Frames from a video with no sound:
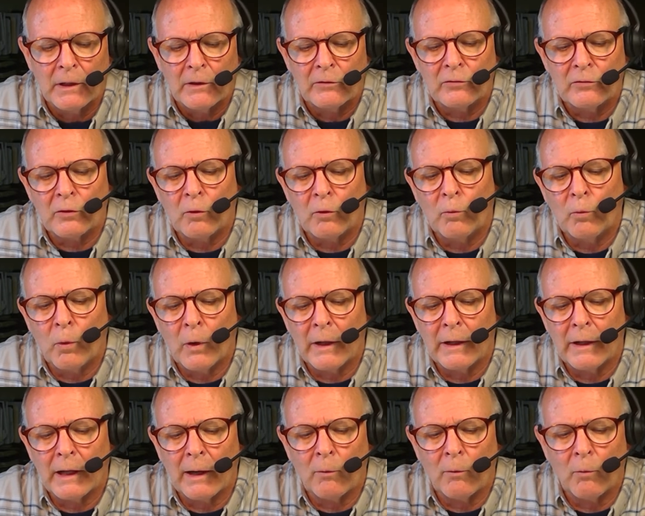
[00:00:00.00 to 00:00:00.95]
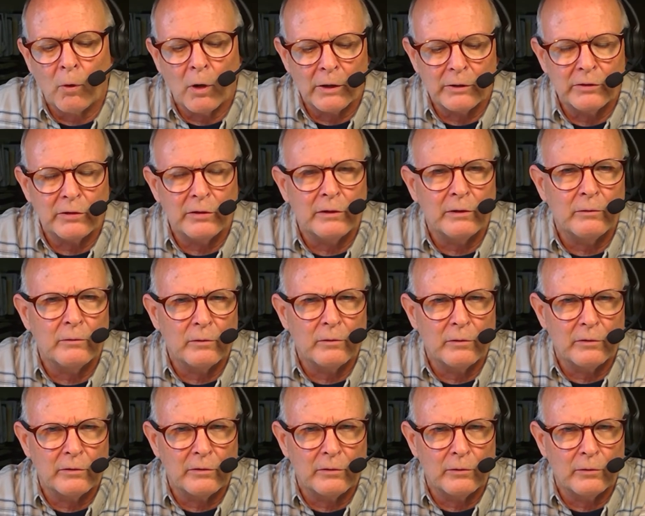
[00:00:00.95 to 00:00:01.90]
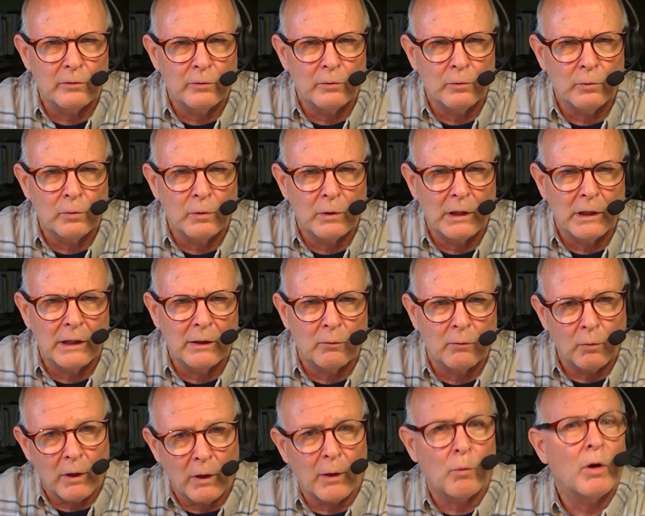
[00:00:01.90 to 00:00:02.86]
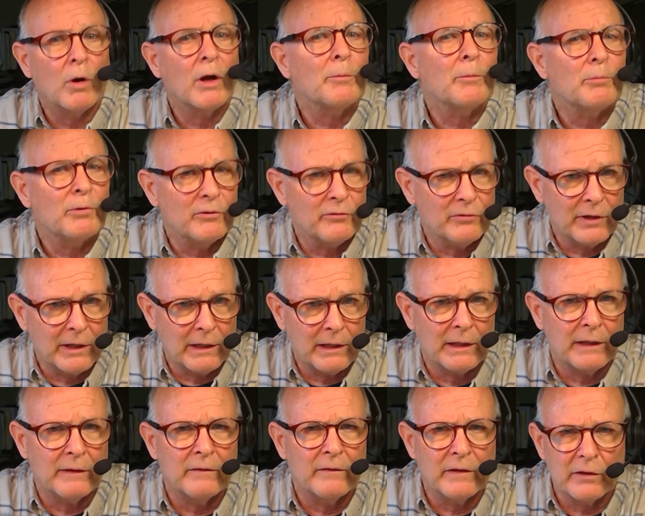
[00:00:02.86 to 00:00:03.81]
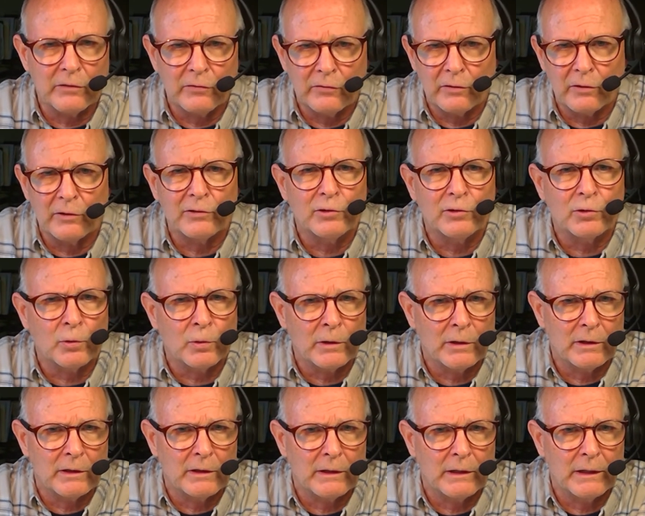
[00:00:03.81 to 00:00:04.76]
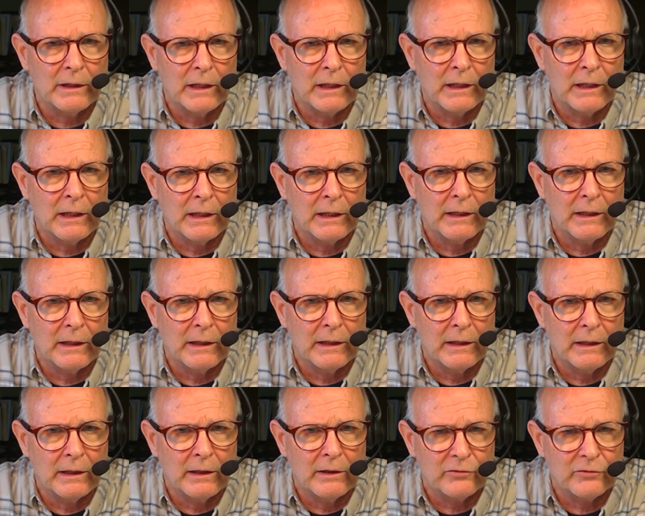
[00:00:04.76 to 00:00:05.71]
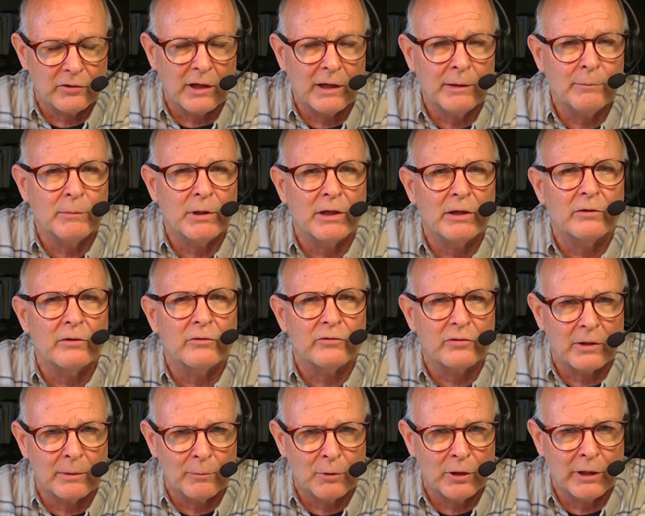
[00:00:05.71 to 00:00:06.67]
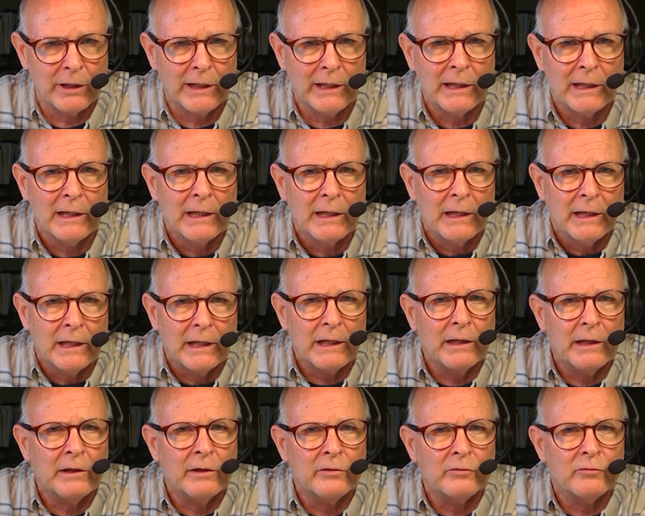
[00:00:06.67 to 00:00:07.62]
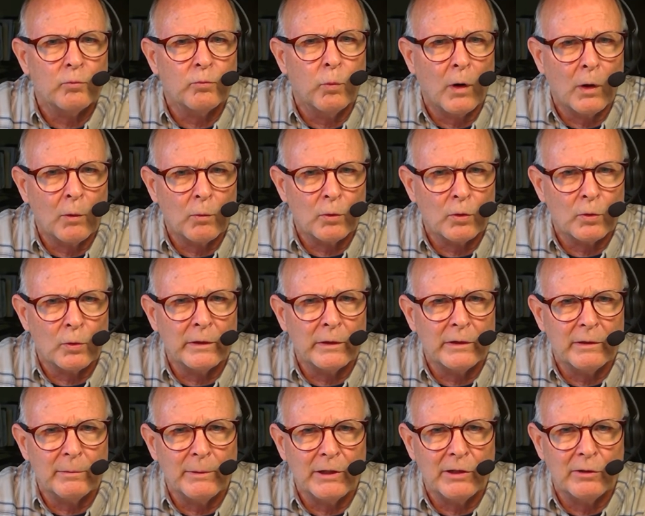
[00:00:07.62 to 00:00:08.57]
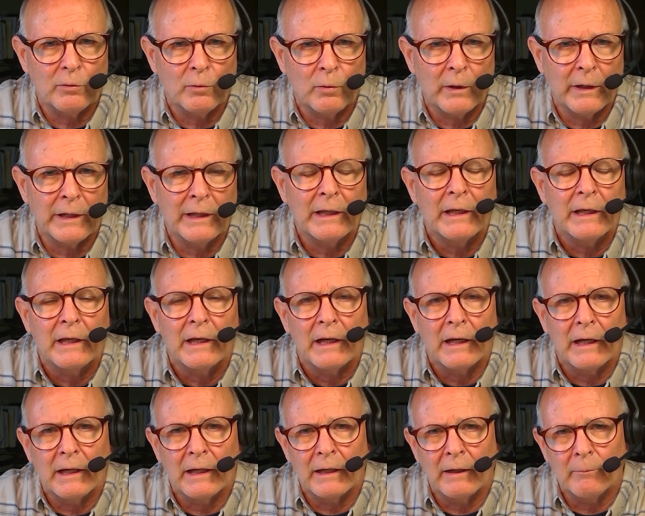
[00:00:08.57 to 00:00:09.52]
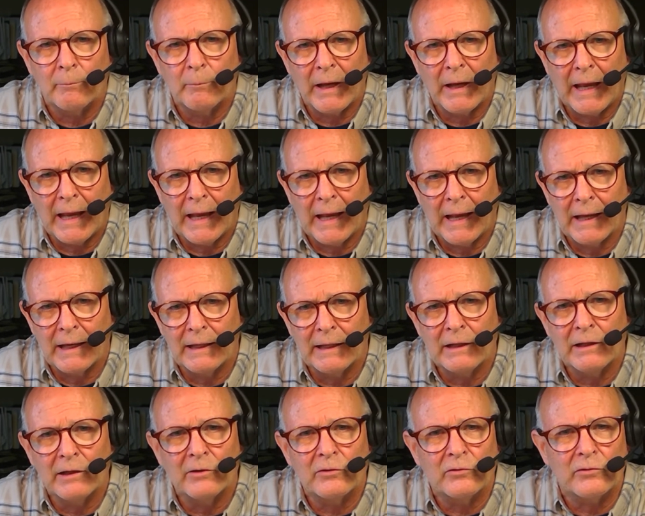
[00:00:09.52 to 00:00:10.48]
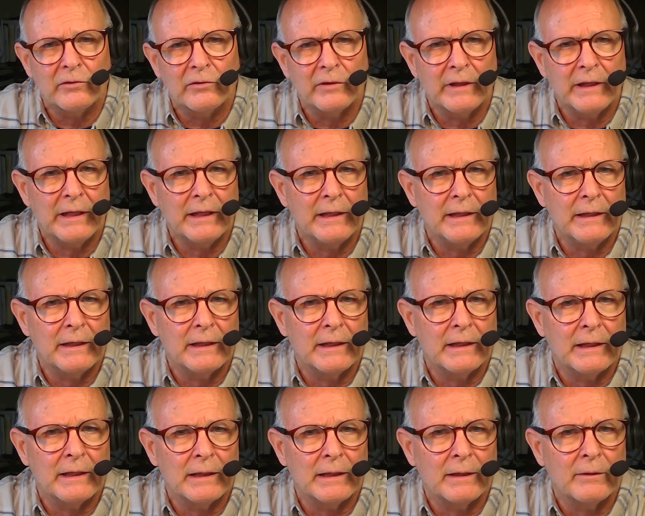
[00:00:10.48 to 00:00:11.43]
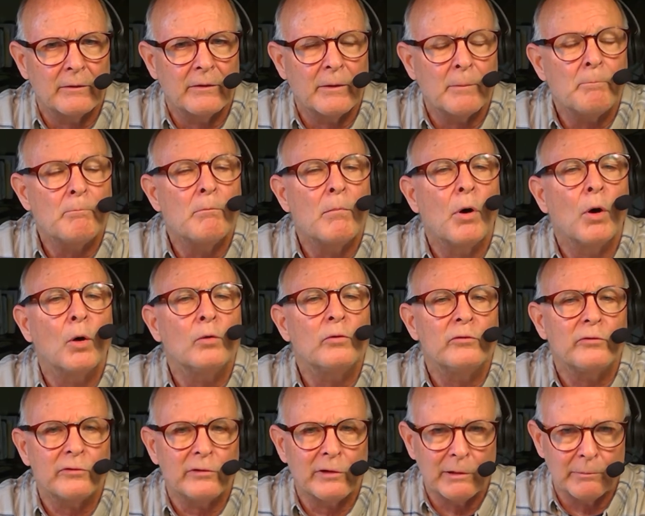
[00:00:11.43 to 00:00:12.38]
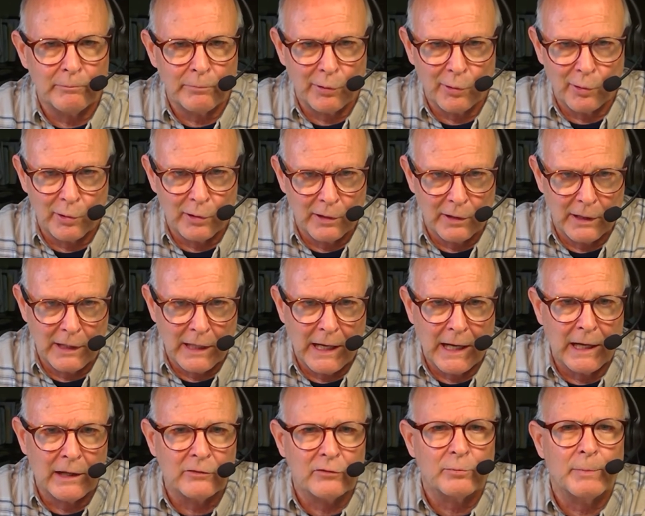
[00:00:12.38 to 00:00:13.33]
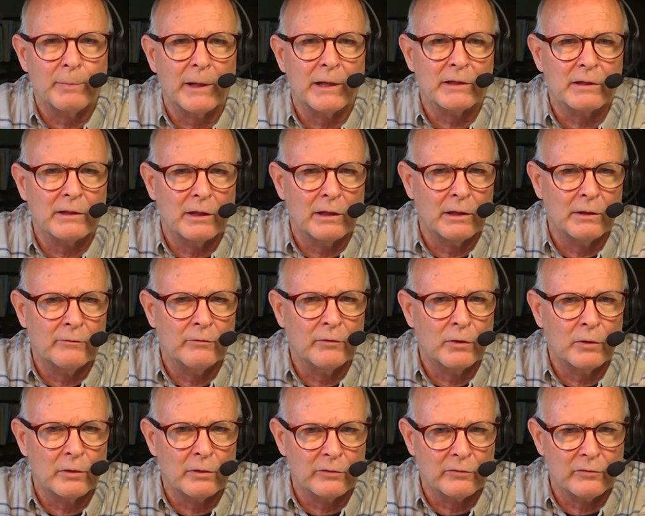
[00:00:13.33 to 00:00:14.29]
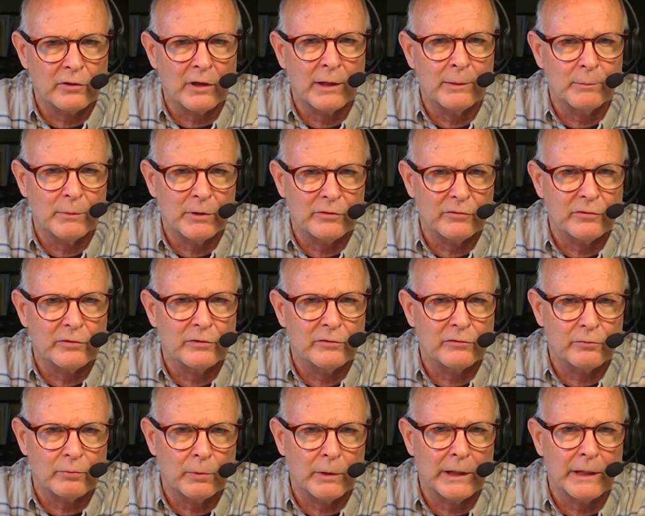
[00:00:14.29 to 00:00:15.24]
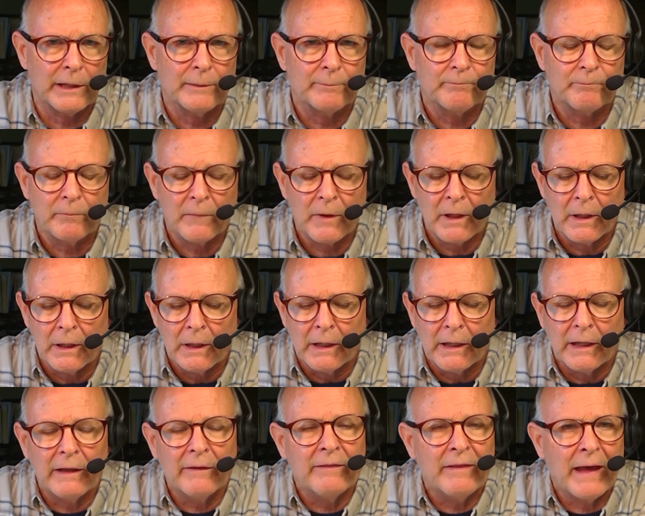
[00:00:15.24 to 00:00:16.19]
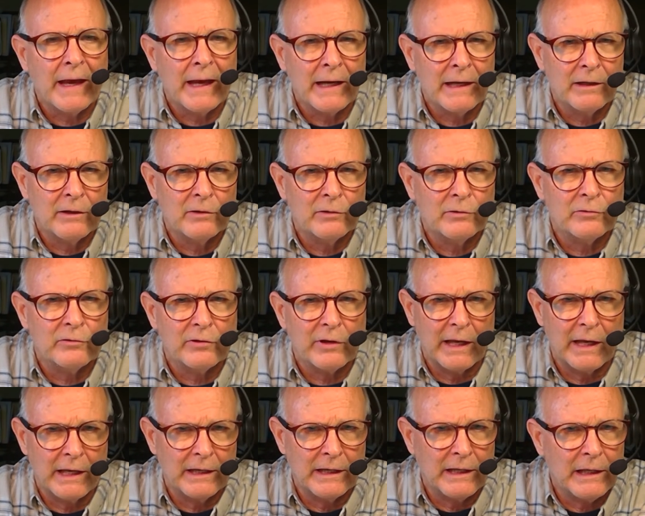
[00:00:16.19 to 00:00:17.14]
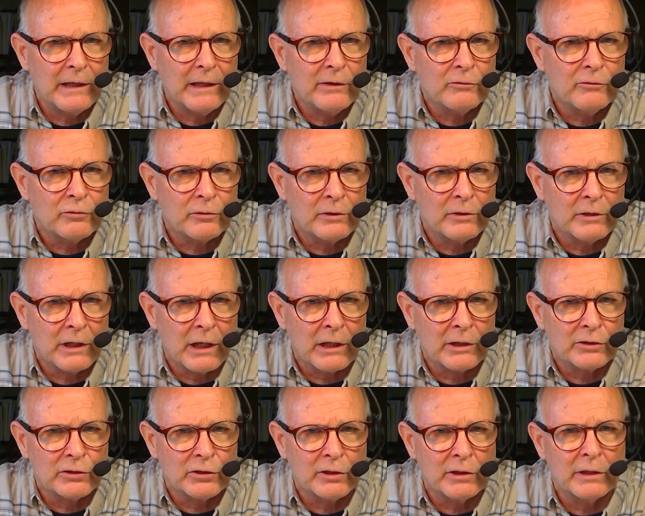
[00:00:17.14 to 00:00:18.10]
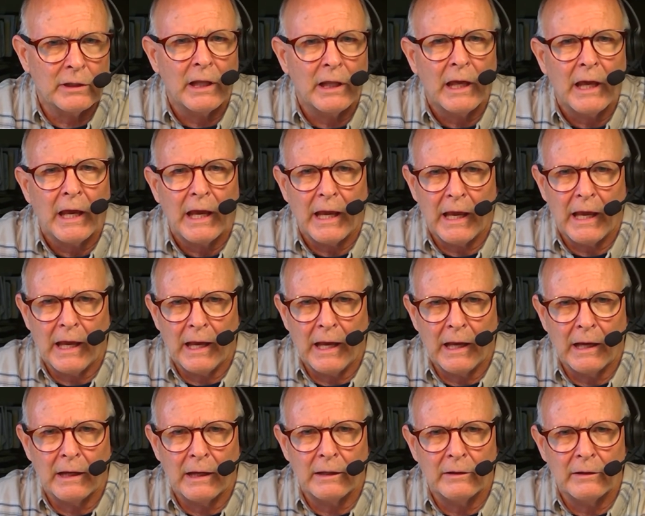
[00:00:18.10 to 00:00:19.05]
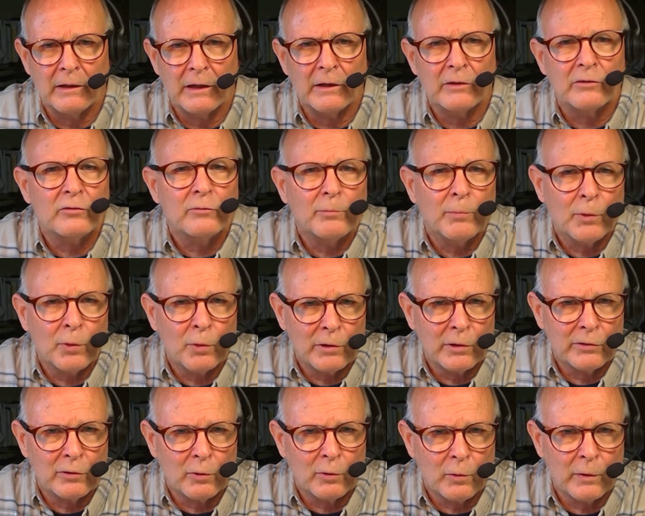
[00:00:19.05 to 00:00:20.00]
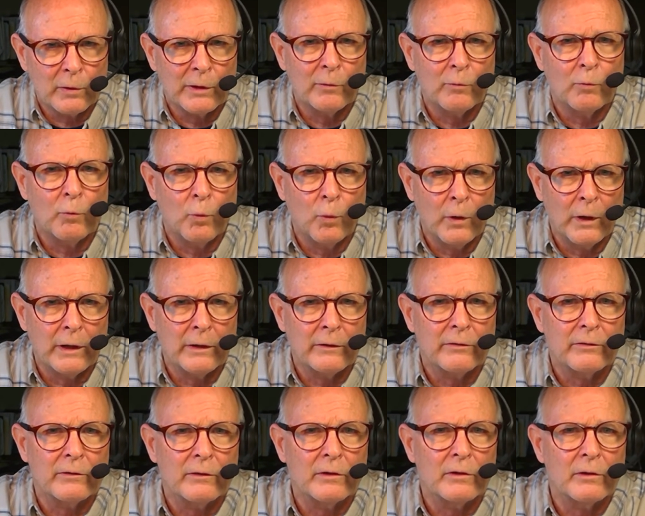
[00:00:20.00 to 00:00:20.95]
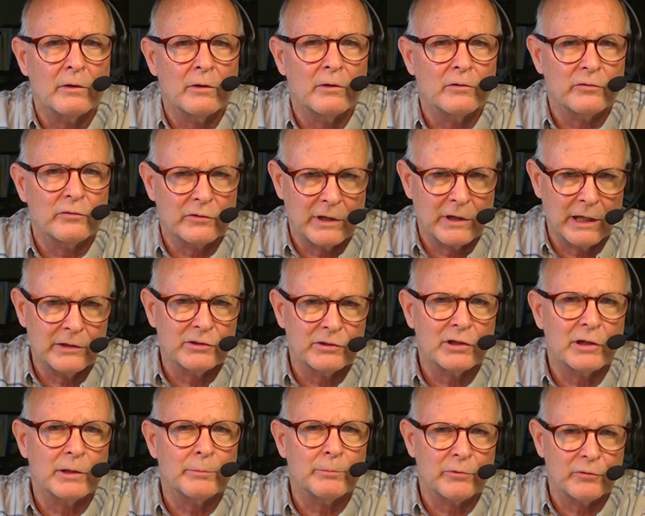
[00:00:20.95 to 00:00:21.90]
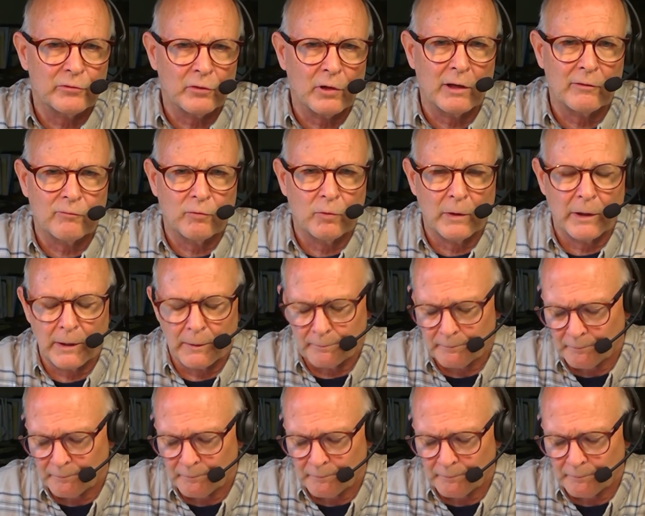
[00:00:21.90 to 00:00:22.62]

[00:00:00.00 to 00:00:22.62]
So what I want you what I want to present in this short assignment summary is what we're going to be doing, and is the most important aspect of your assignments this week, and that is an introduction and exploratory with SketchUp software.